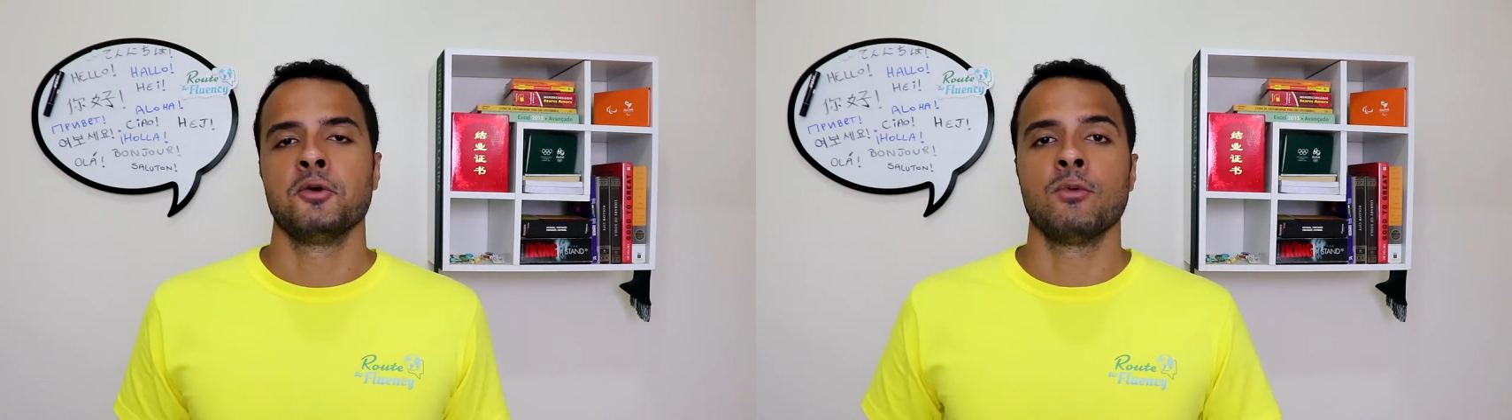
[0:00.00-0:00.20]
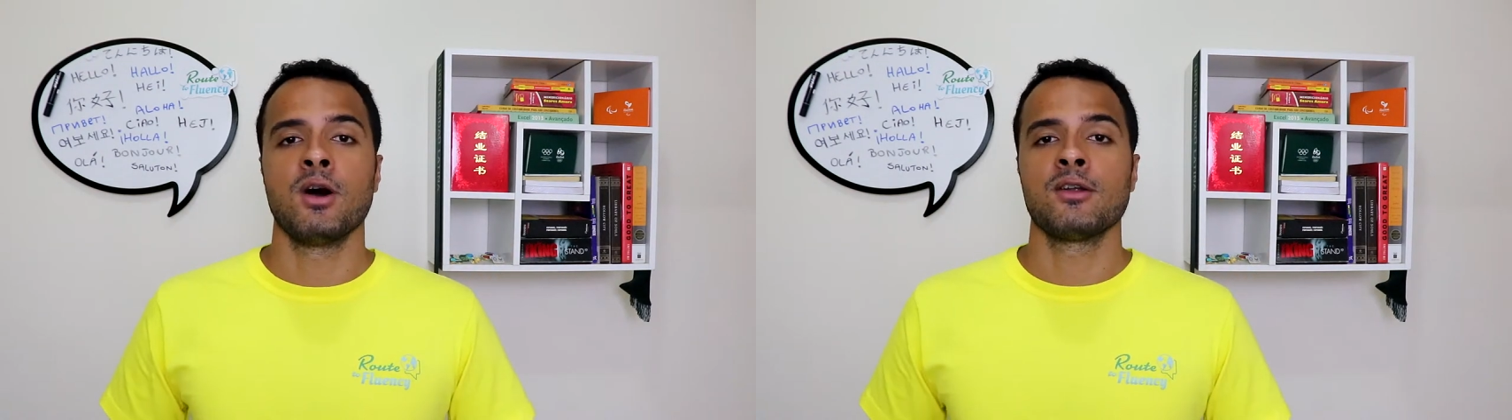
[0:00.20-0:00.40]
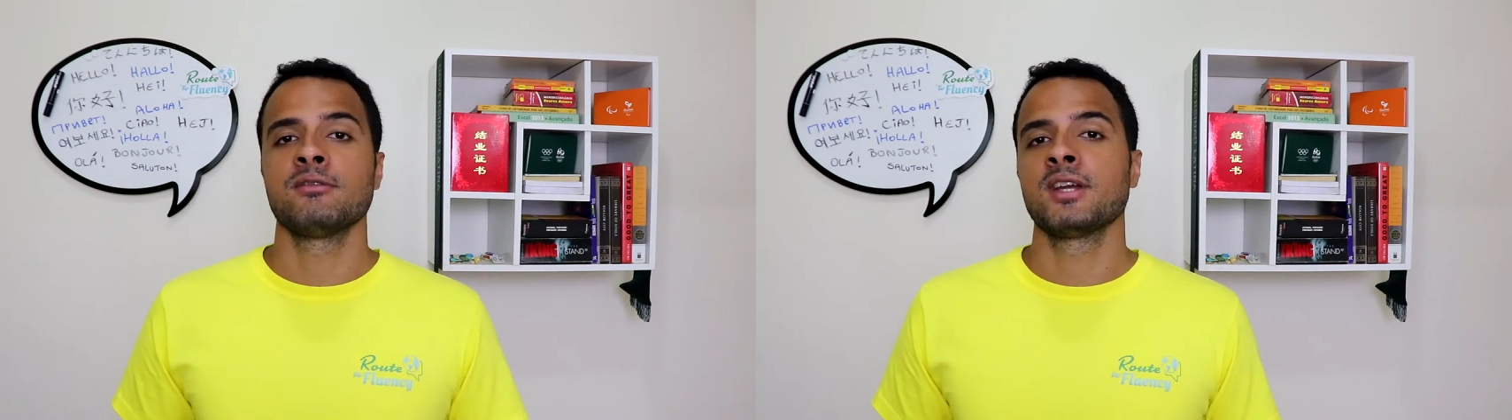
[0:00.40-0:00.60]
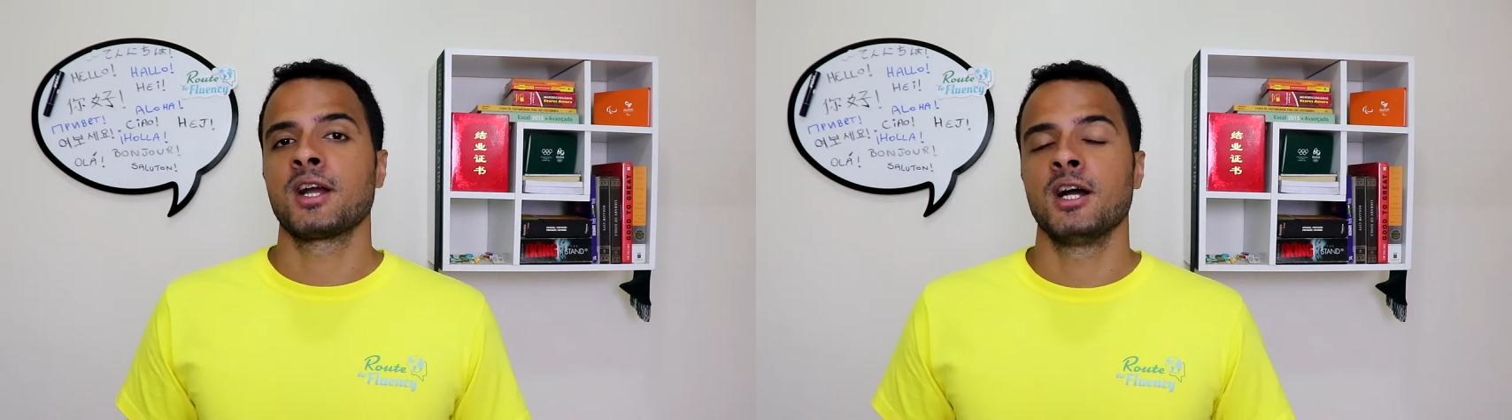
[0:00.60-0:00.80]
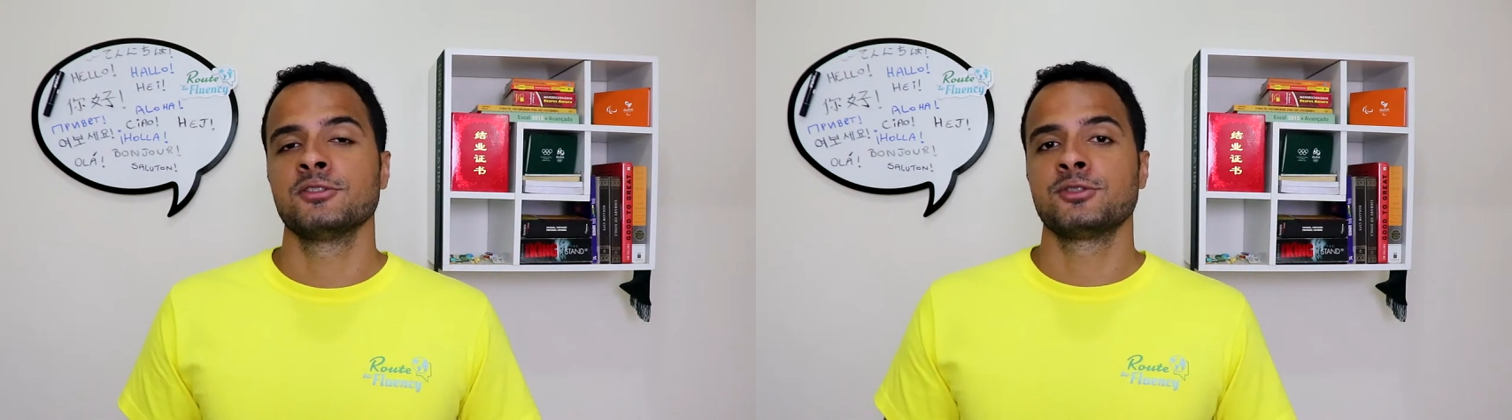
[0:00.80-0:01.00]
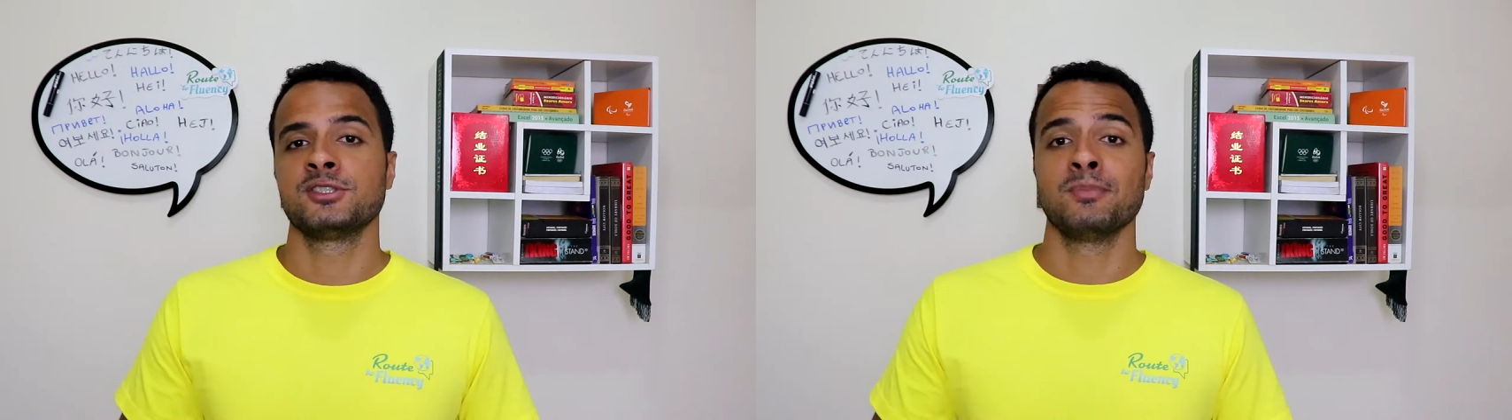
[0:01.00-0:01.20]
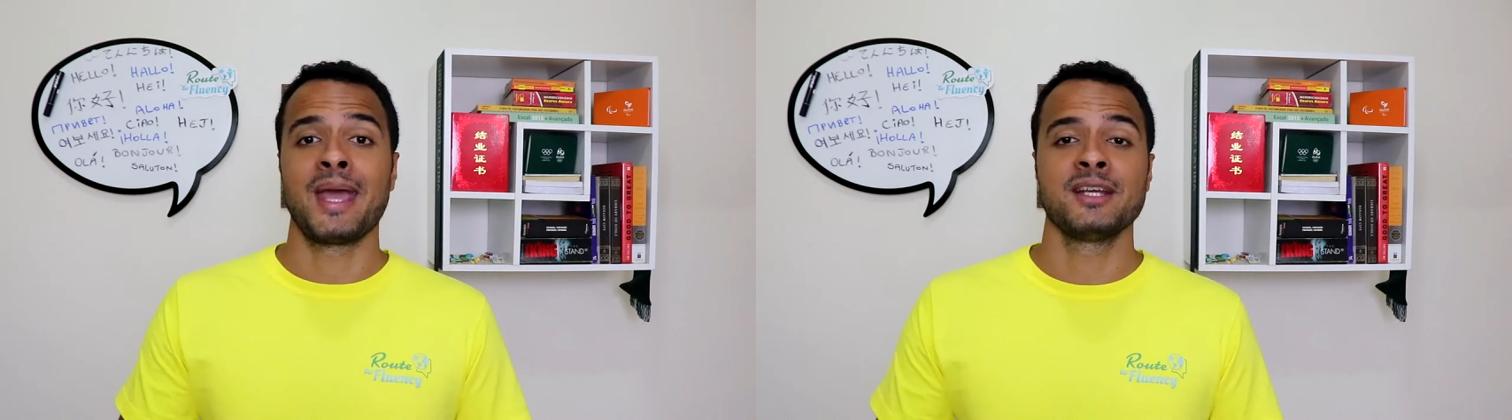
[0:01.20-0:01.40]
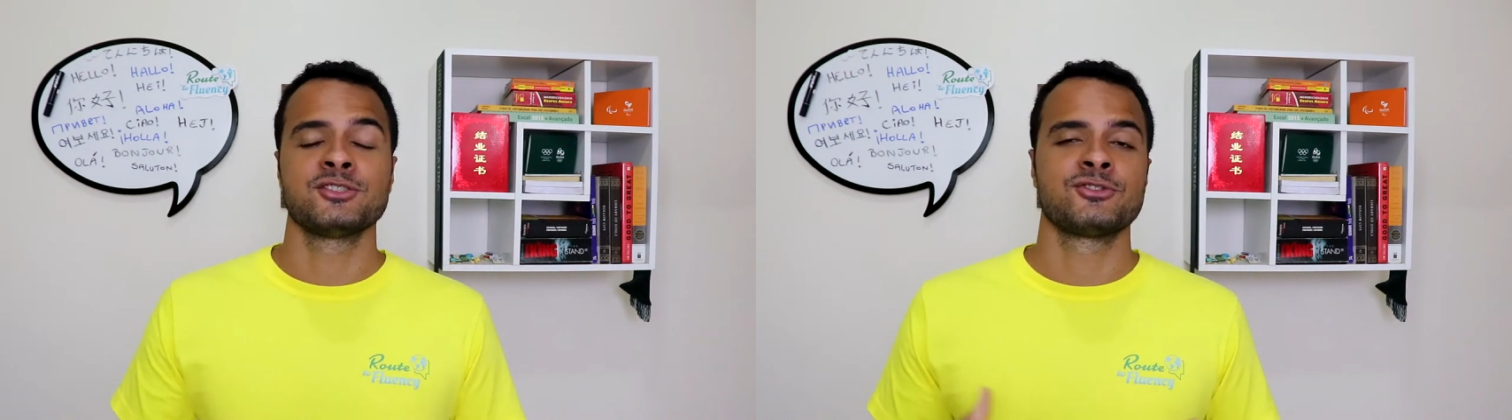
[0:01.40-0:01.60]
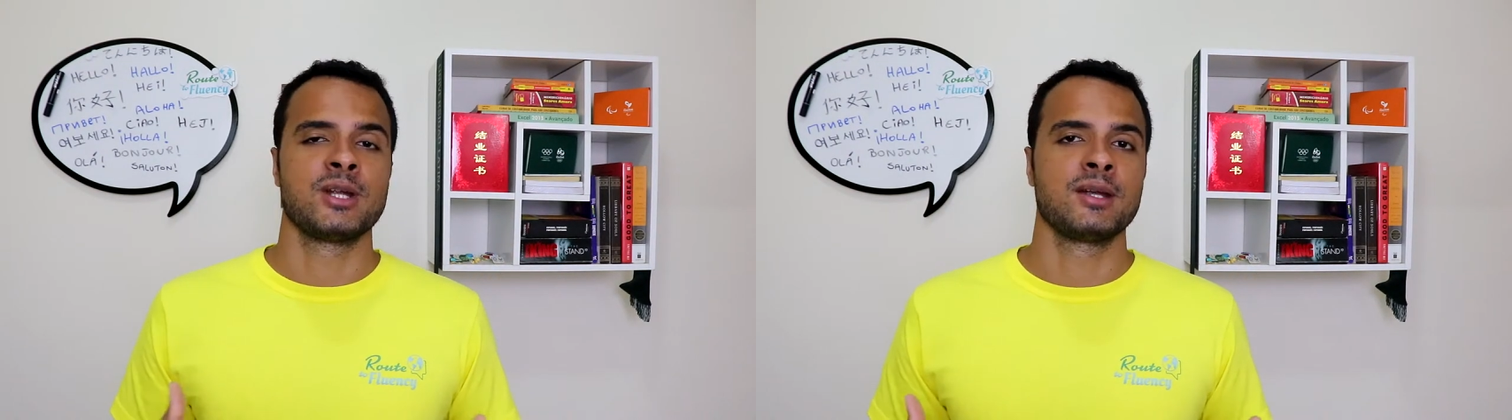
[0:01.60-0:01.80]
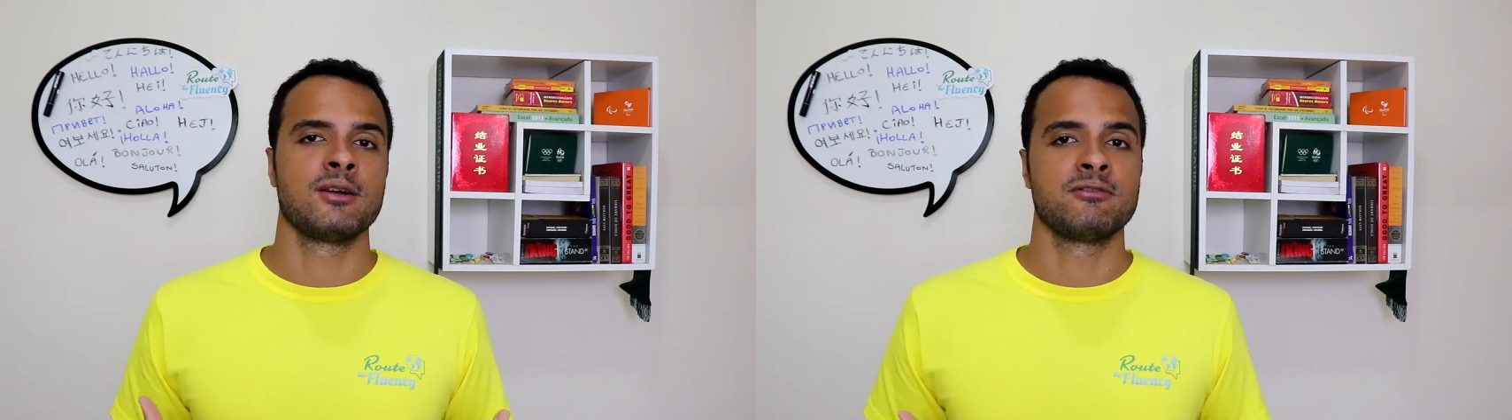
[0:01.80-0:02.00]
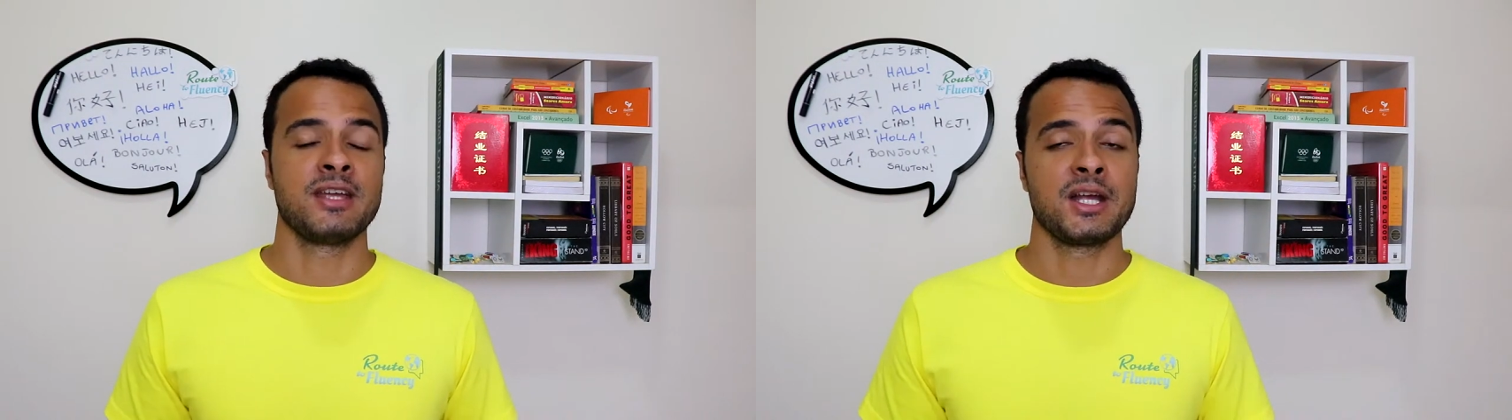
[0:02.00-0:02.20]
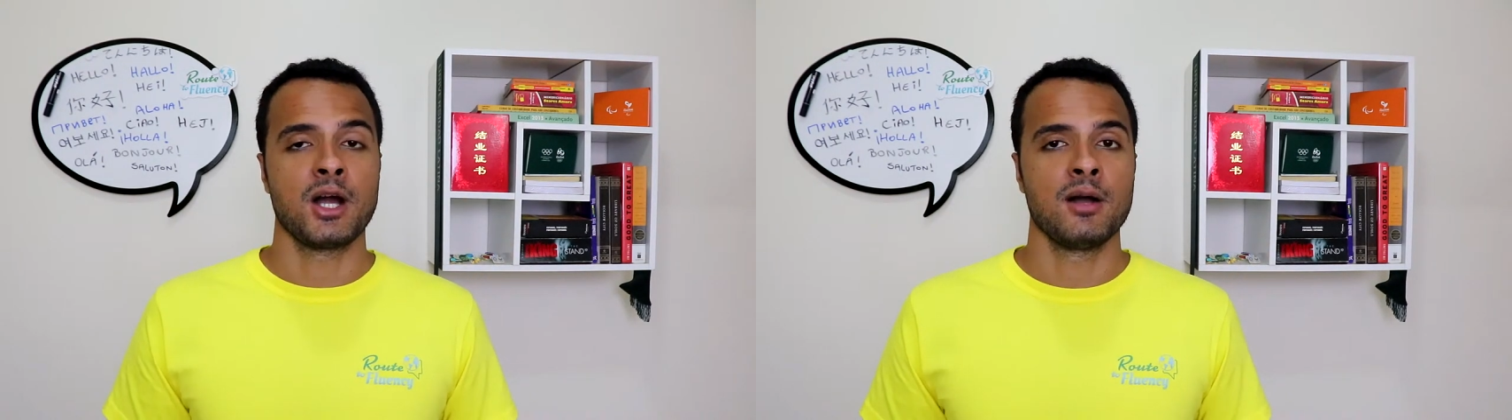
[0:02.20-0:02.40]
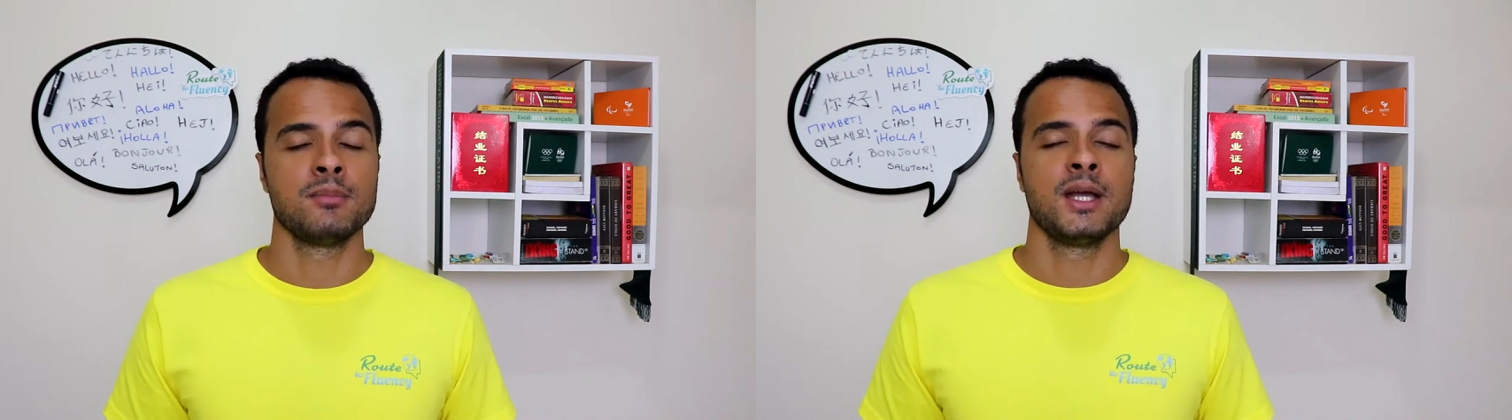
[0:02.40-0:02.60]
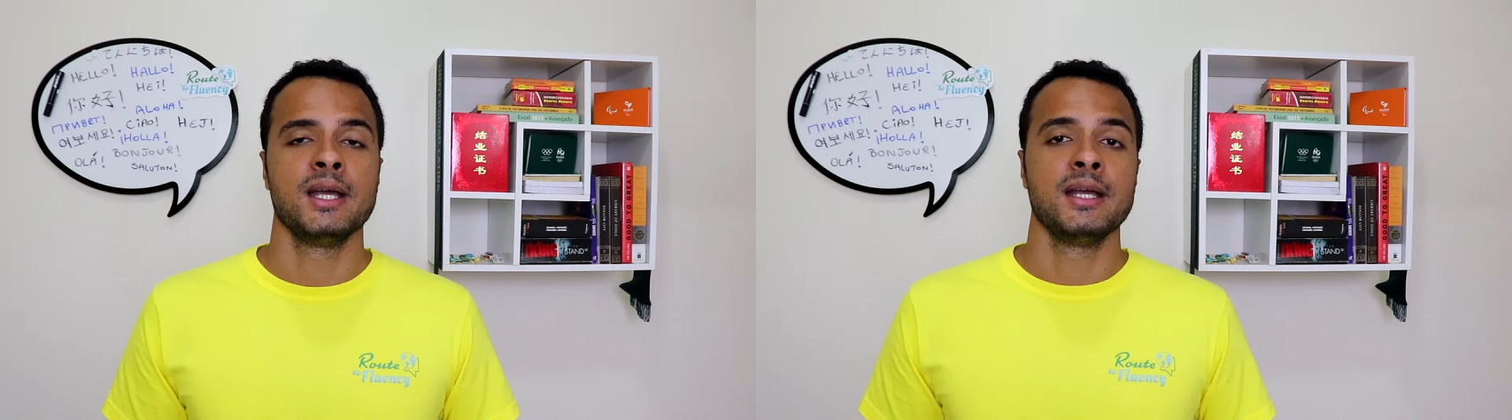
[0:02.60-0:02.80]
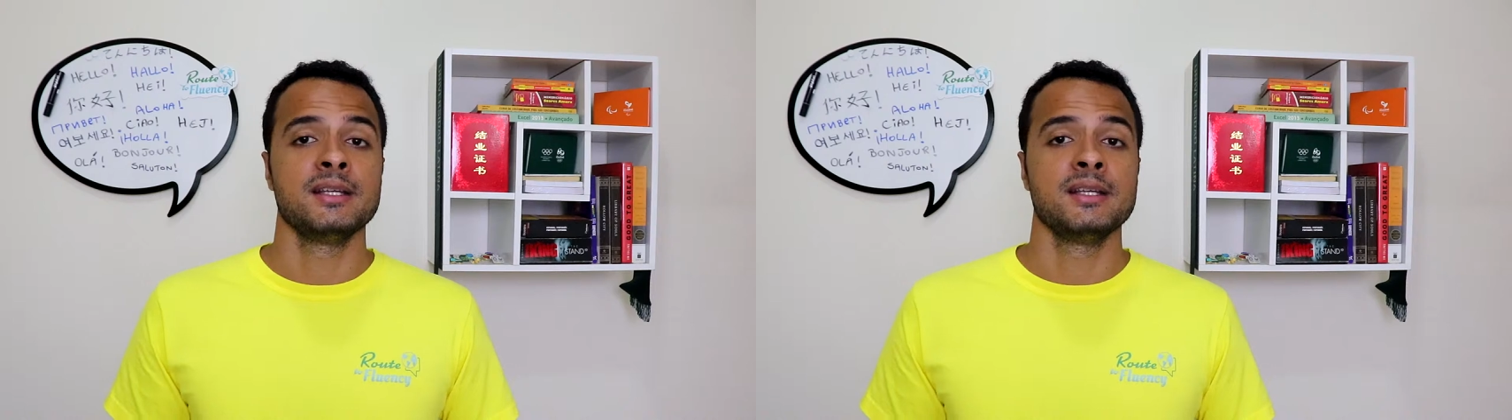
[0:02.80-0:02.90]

One of the country's main stream of income